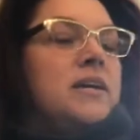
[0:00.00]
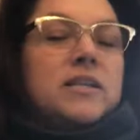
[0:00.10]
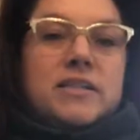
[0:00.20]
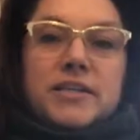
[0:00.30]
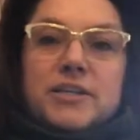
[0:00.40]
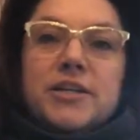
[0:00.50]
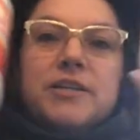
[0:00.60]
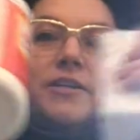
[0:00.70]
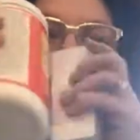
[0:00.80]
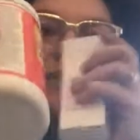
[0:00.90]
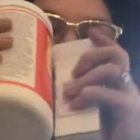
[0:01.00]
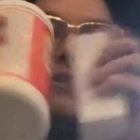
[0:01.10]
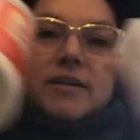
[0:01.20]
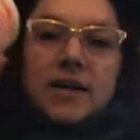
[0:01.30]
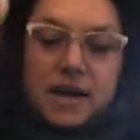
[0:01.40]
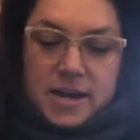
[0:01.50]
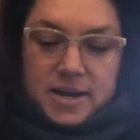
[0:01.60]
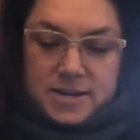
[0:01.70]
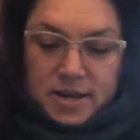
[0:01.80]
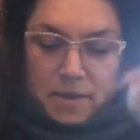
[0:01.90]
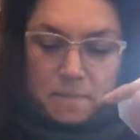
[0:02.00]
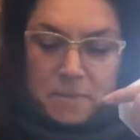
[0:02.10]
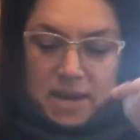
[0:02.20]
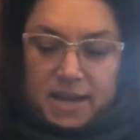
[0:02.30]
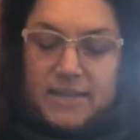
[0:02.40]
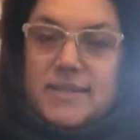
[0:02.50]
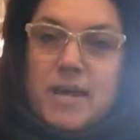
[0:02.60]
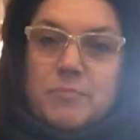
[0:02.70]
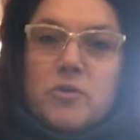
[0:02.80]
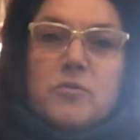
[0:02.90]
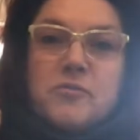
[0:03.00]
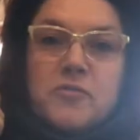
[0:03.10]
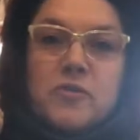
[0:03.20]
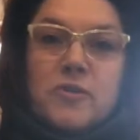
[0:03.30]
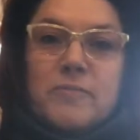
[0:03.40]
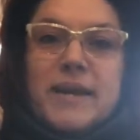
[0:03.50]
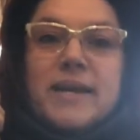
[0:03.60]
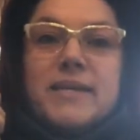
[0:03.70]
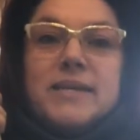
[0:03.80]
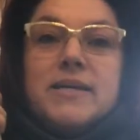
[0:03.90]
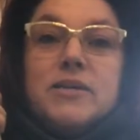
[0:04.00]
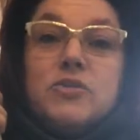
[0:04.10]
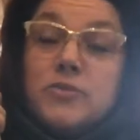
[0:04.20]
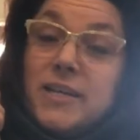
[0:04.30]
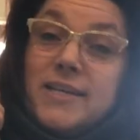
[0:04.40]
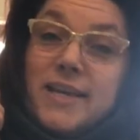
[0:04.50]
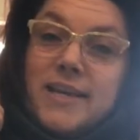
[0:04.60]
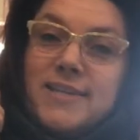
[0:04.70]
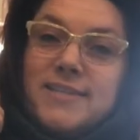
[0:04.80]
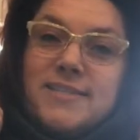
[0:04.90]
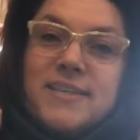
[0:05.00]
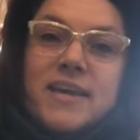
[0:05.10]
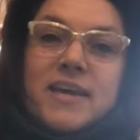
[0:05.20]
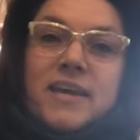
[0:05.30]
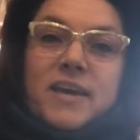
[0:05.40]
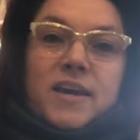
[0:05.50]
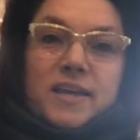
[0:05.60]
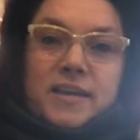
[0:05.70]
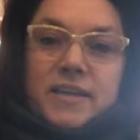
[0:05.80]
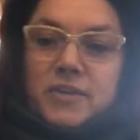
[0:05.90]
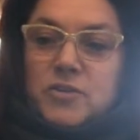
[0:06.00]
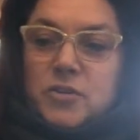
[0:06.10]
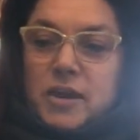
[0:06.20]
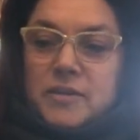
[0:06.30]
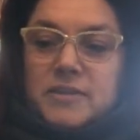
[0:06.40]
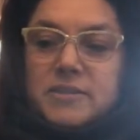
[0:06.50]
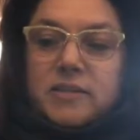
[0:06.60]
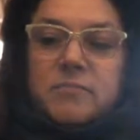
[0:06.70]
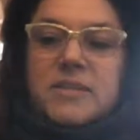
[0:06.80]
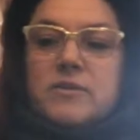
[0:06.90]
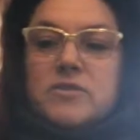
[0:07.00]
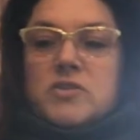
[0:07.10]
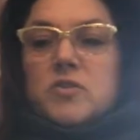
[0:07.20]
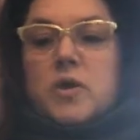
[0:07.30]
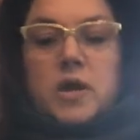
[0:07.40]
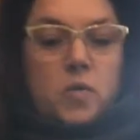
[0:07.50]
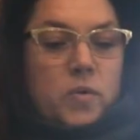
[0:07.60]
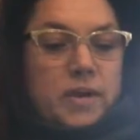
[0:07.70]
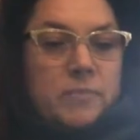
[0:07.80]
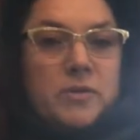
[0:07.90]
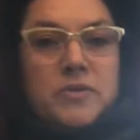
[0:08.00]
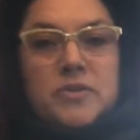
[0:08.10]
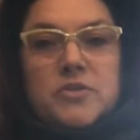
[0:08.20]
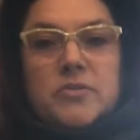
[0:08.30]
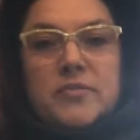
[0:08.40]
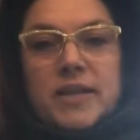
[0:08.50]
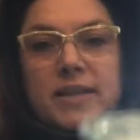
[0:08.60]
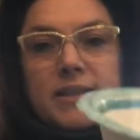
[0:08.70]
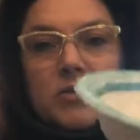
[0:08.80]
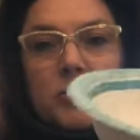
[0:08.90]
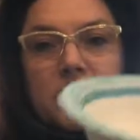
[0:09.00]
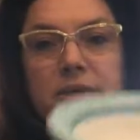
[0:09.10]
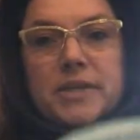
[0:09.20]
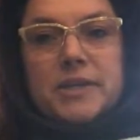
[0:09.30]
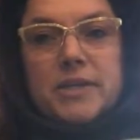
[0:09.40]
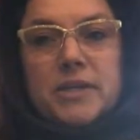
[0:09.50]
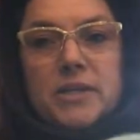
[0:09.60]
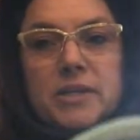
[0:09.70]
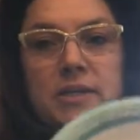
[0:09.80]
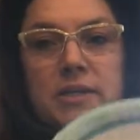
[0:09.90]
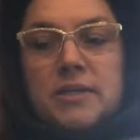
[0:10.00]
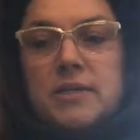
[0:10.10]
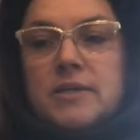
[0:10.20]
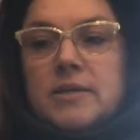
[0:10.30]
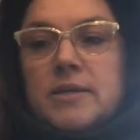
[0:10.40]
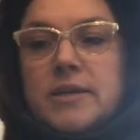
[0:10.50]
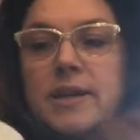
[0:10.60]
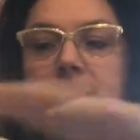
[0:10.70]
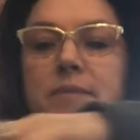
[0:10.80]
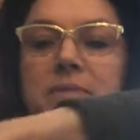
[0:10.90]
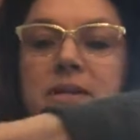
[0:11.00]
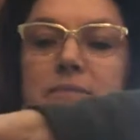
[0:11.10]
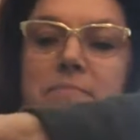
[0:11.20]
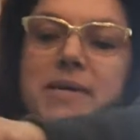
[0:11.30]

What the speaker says: glitter on my top coat for my train case, and I'll let you know how this comes out. So what I'm going to do, I've got a little bowl here. I'm going to